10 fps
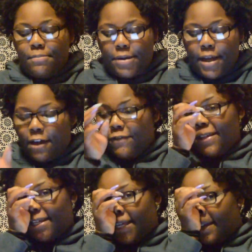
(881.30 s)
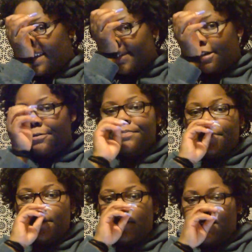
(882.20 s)
but I feel like that has helped,
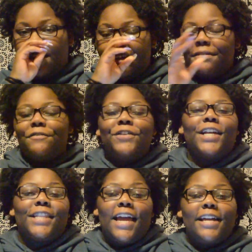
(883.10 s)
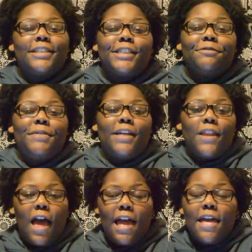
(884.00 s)
I feel like that has helped me
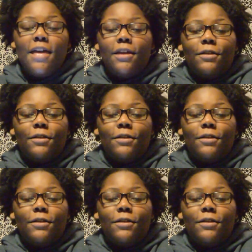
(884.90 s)
a lot